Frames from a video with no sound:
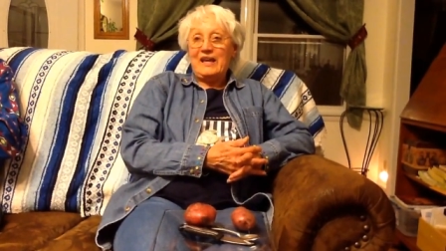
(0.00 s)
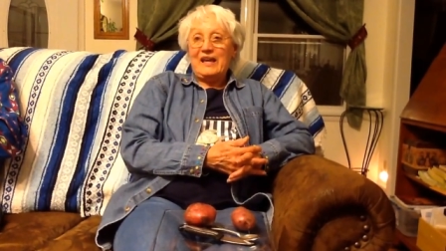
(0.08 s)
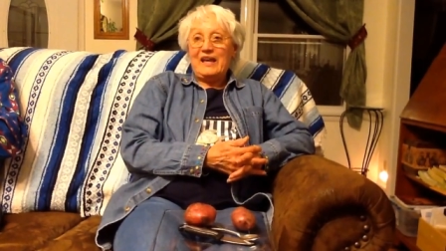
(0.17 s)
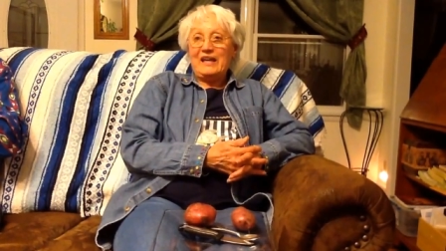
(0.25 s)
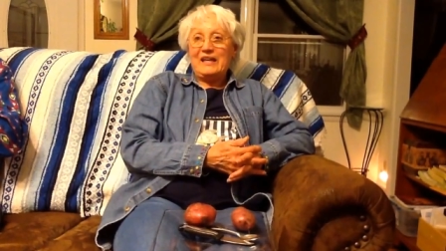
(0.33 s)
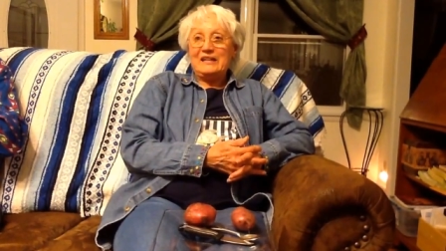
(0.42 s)

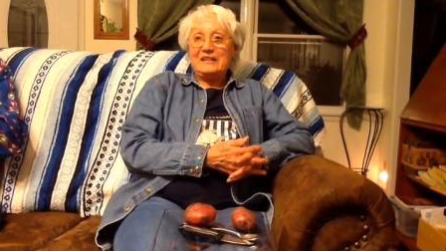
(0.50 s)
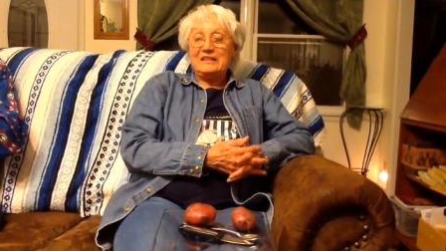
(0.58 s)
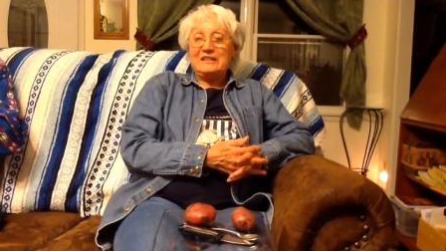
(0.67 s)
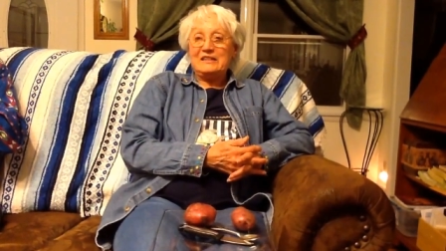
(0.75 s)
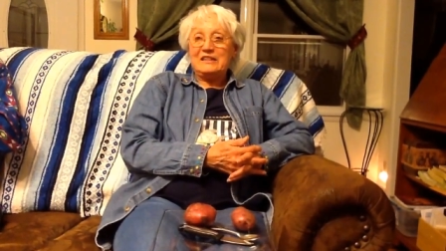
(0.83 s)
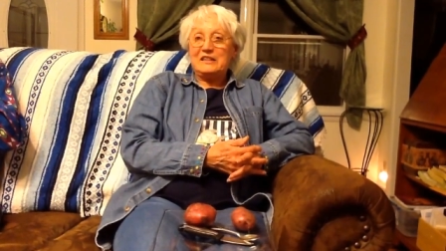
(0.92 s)
And...
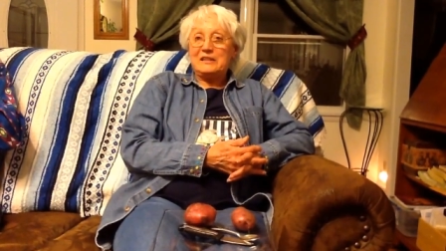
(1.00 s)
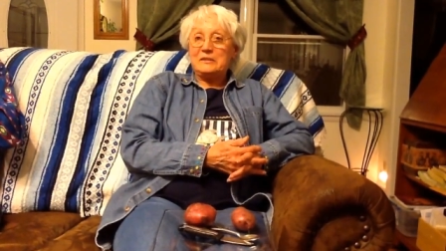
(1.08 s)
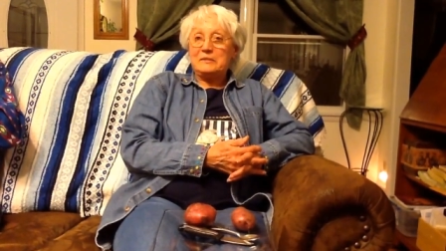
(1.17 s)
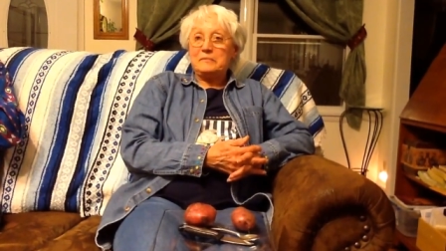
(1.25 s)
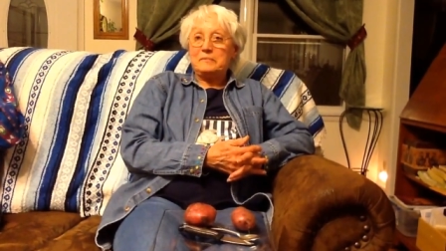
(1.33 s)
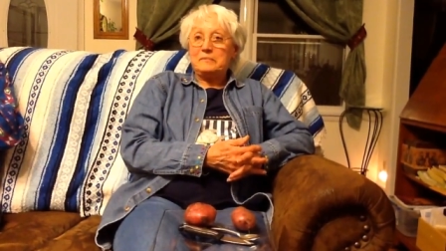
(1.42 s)

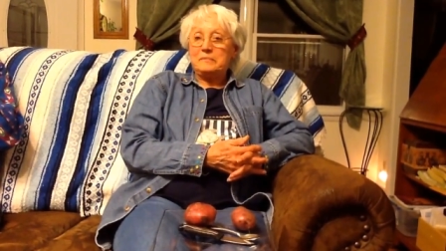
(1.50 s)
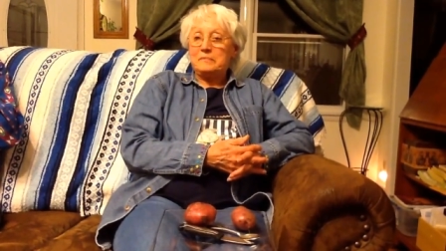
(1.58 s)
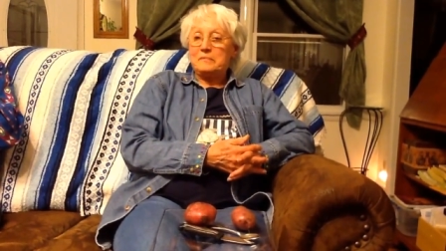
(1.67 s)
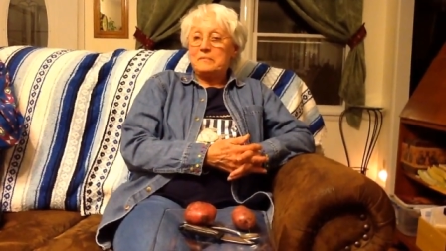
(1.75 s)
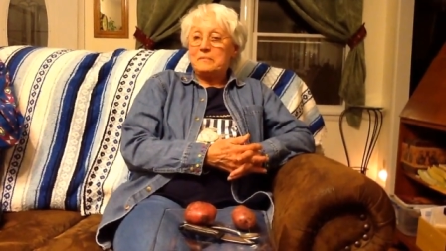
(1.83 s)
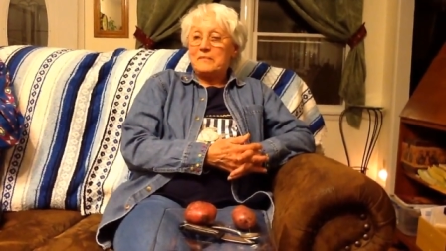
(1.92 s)
Um,
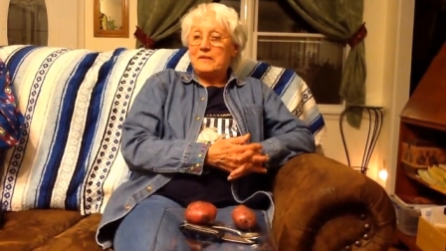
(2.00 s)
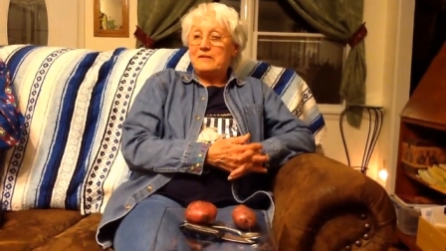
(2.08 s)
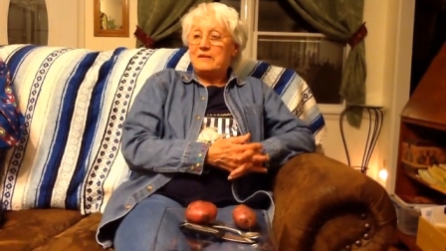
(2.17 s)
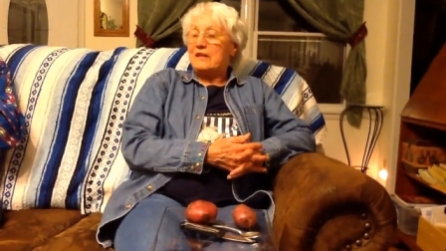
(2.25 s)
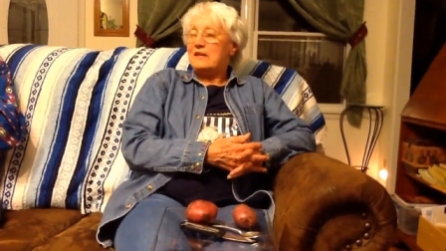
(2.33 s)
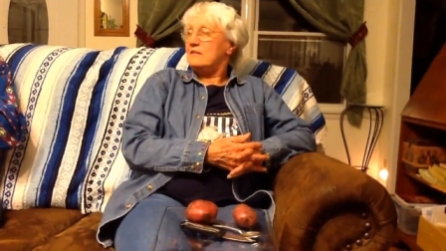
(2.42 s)

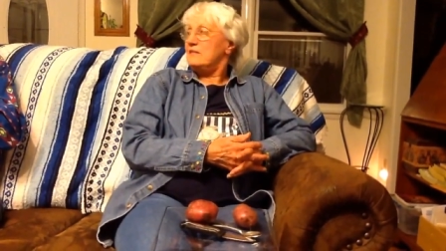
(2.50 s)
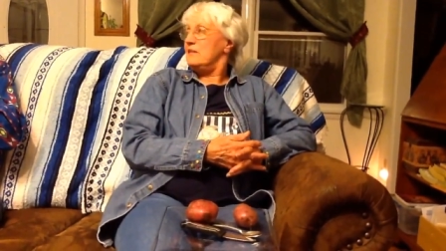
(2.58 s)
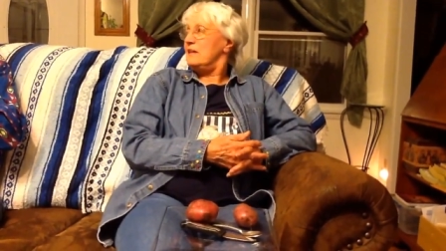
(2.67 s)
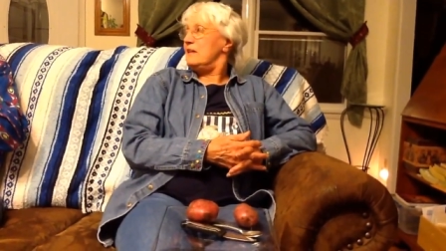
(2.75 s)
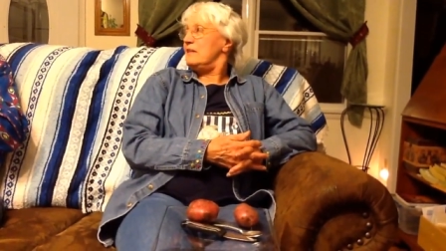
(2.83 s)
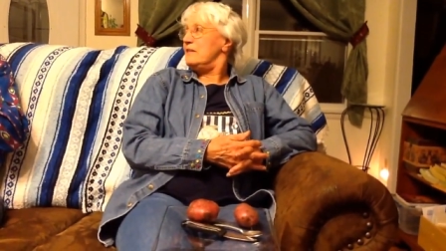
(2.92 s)
then
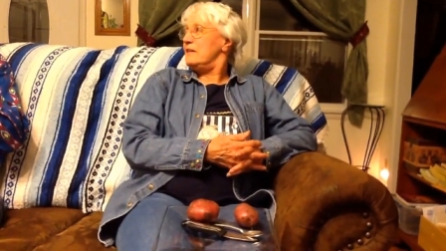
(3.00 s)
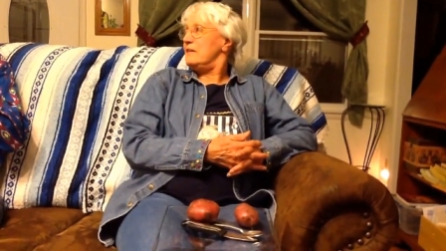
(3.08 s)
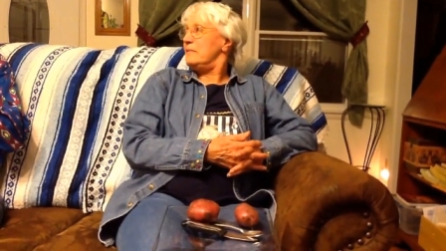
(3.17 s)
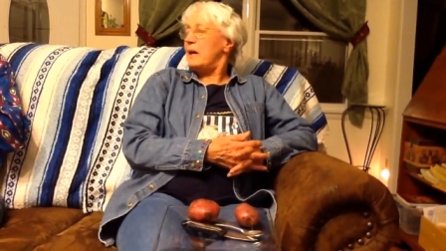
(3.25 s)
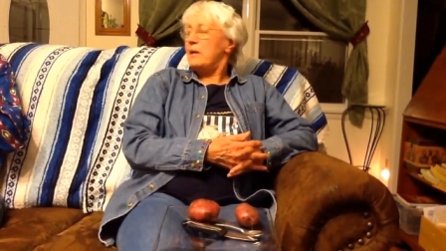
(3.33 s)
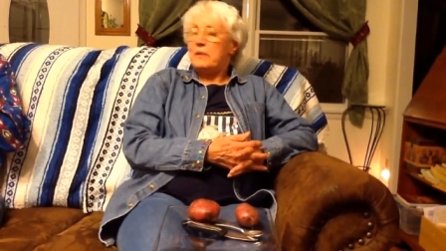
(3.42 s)

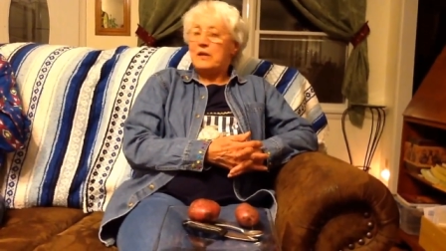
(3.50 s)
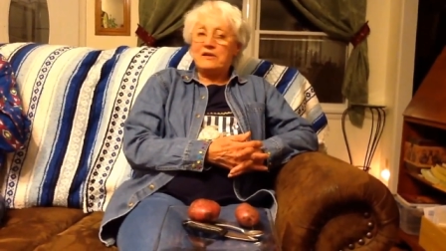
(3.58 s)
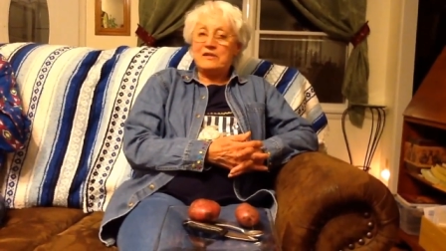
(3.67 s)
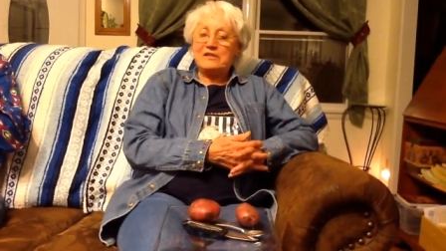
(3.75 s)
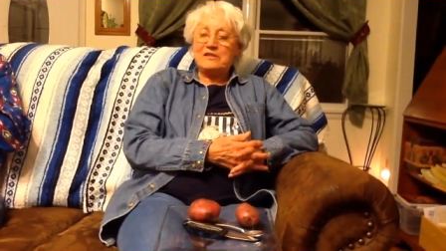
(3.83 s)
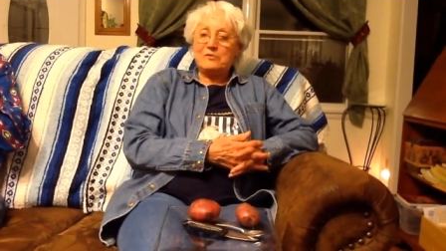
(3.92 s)
my
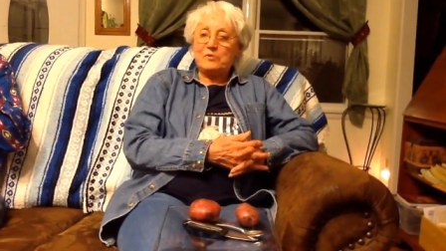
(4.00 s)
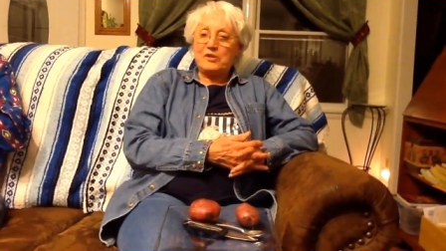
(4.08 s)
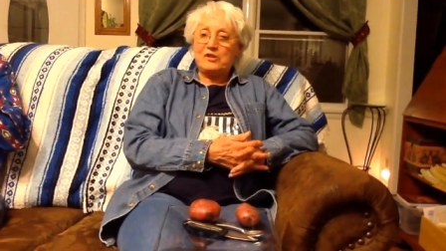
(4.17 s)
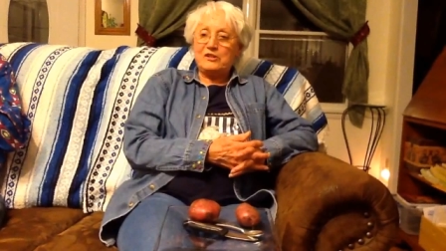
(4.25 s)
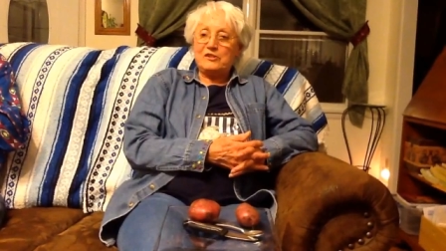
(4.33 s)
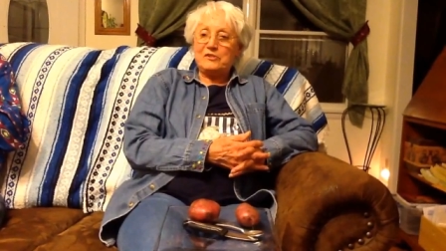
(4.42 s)
parents
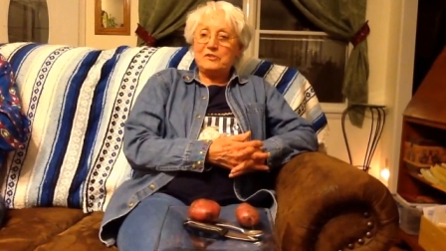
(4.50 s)
were,